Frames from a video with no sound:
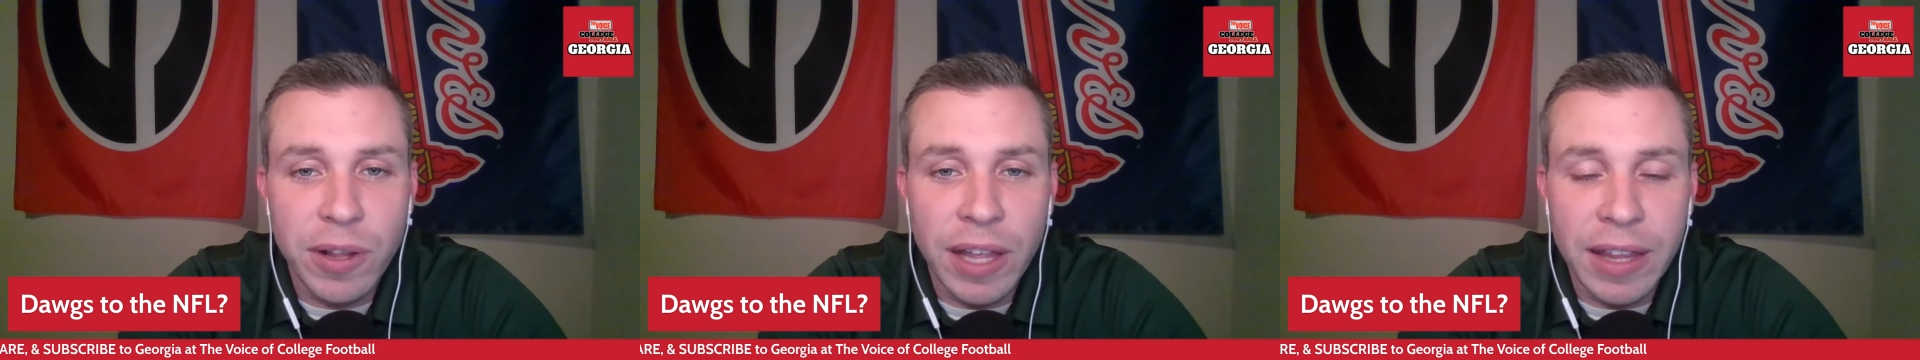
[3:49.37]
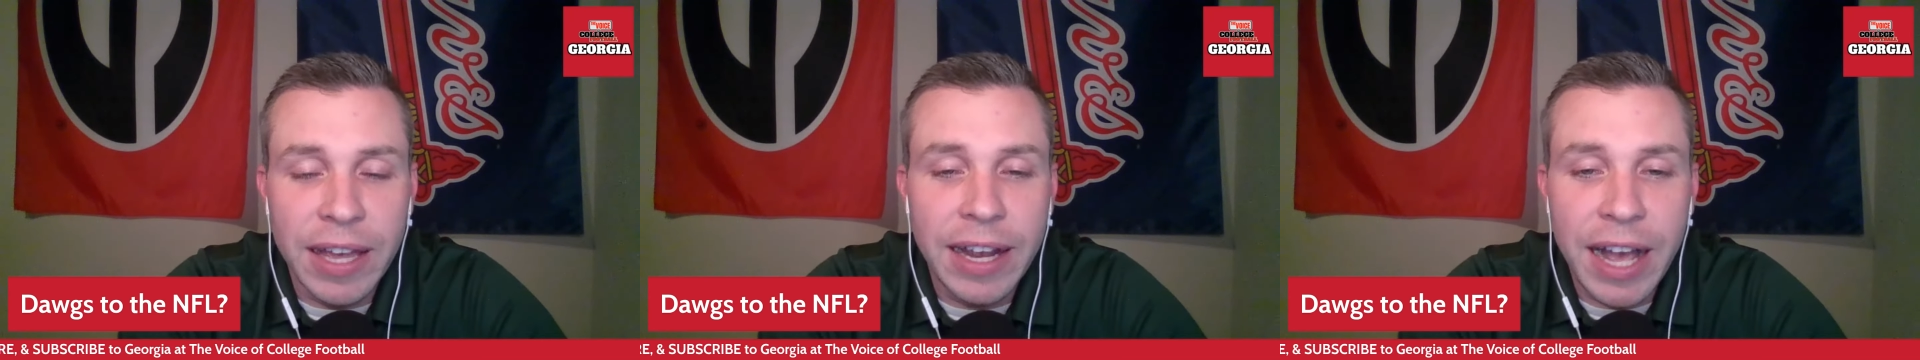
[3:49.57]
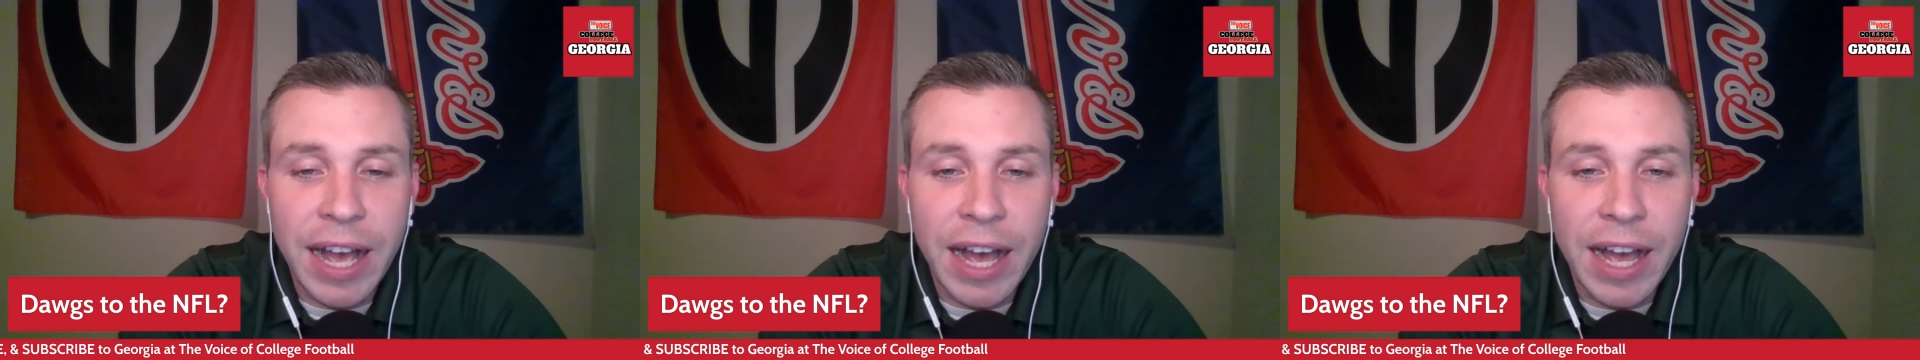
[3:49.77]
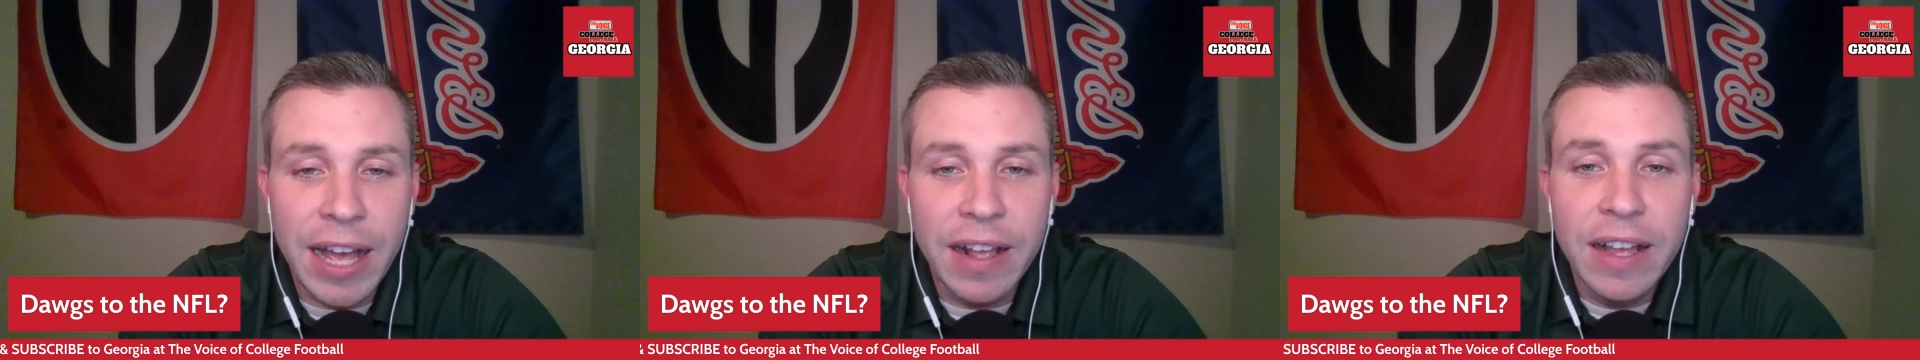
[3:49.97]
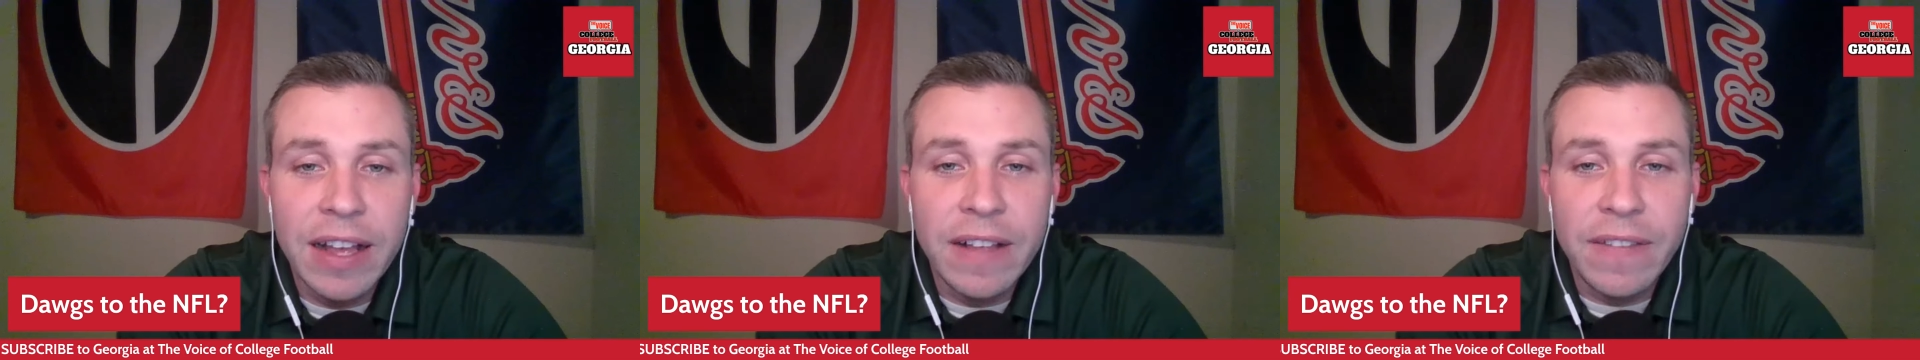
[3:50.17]
Like,
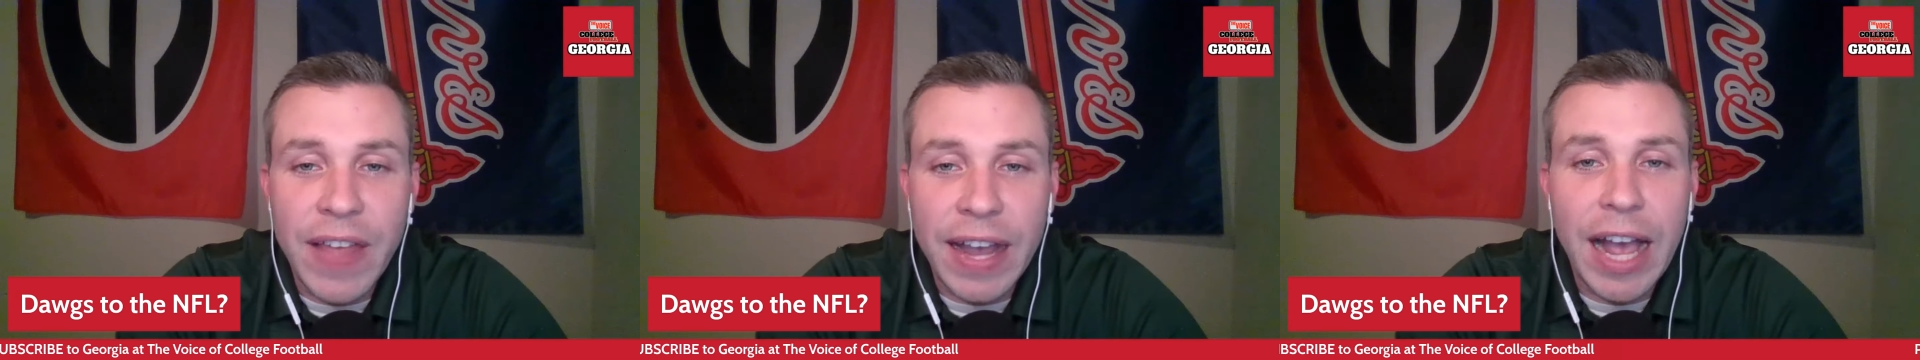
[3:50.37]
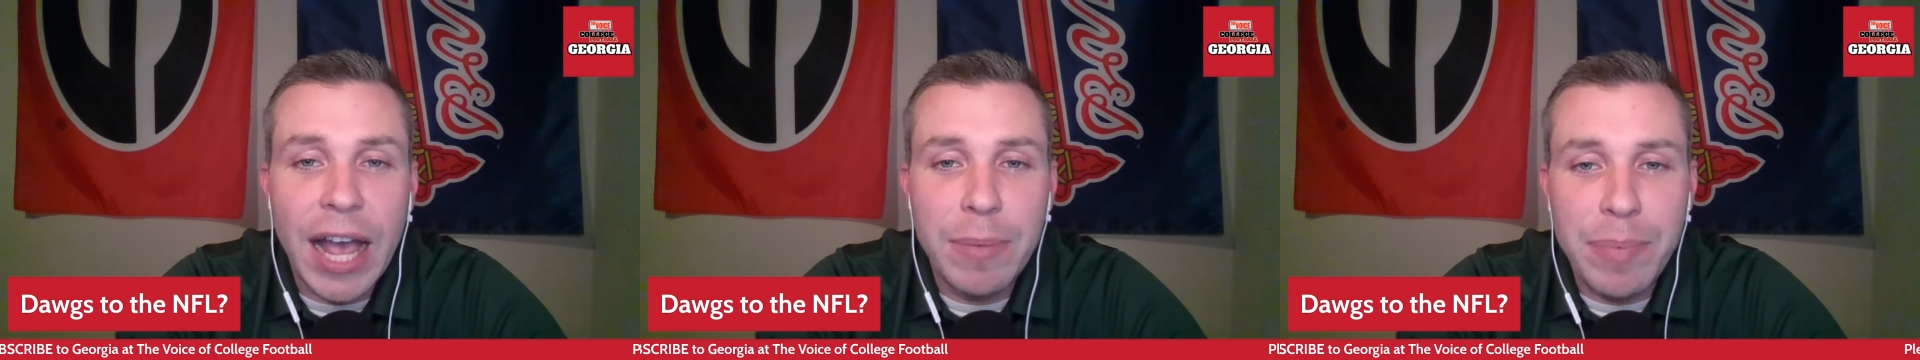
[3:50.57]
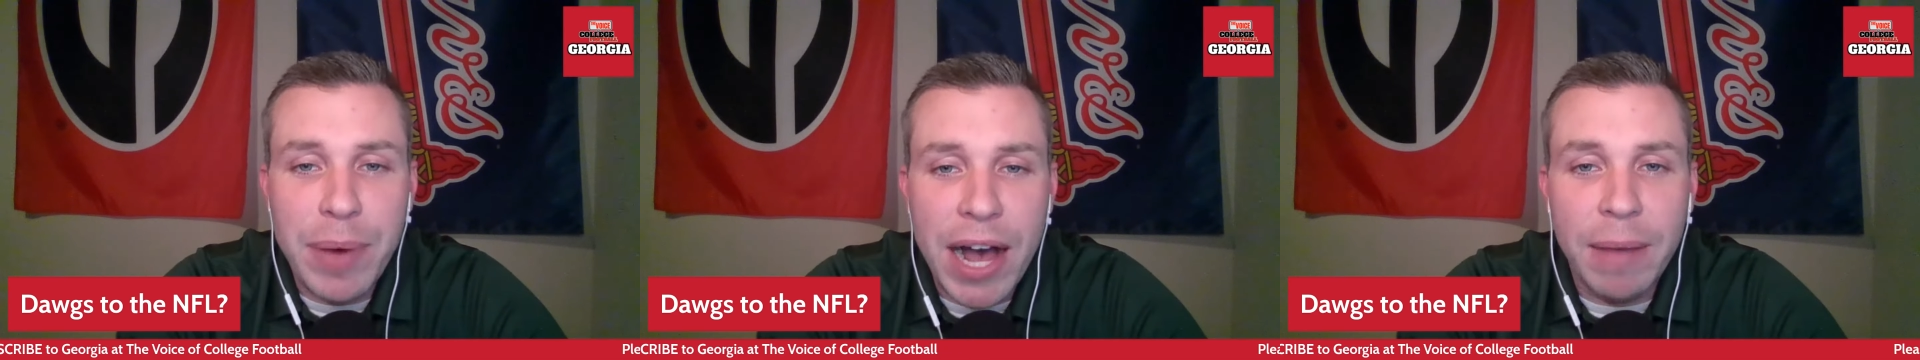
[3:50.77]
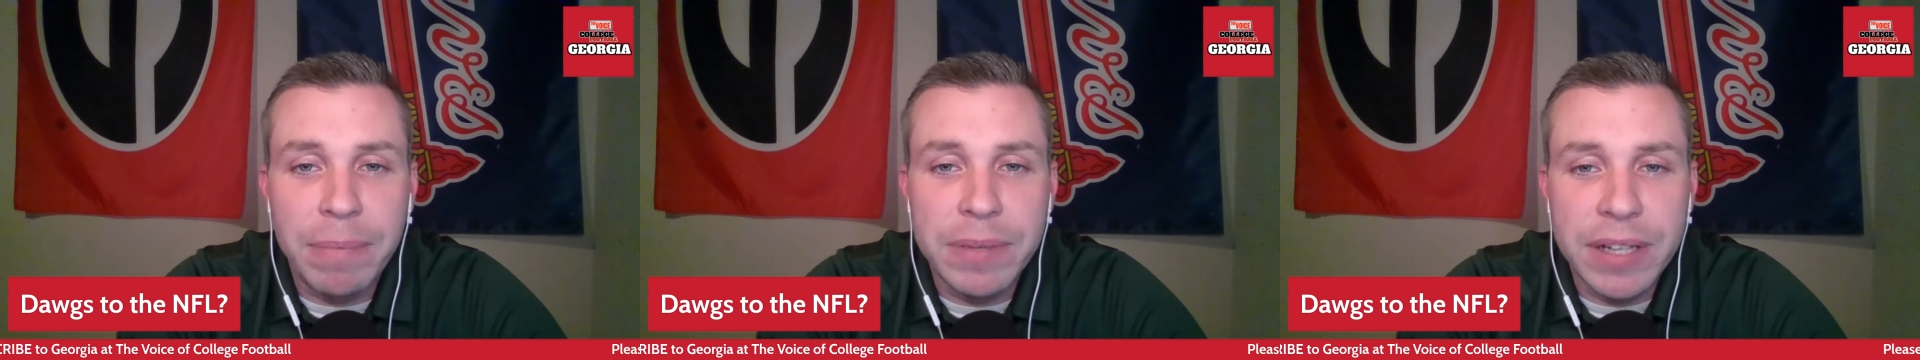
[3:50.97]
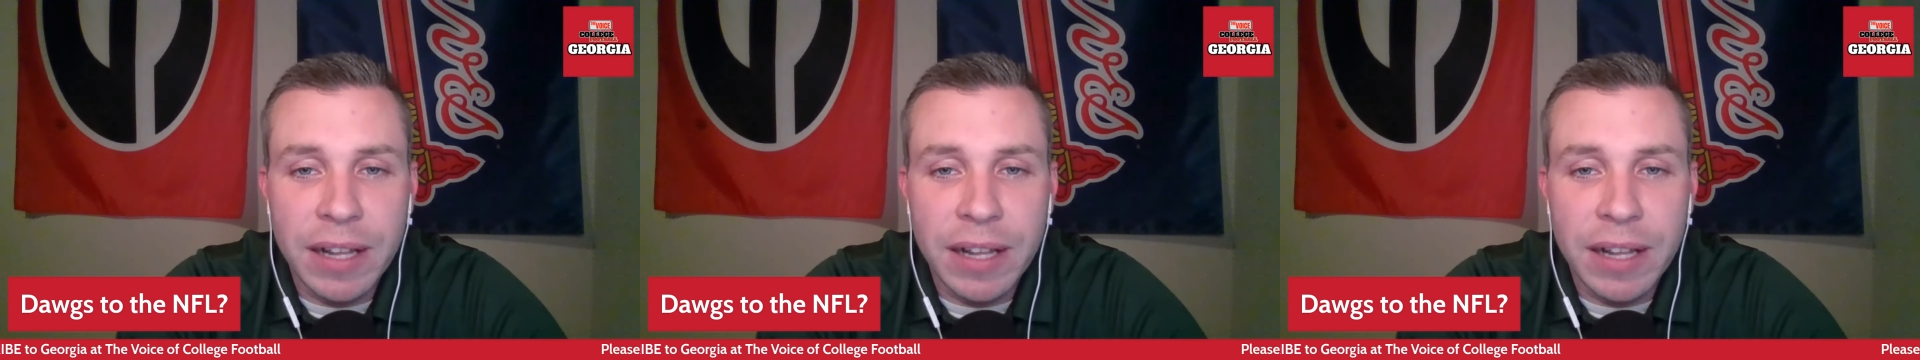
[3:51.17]
that guy popped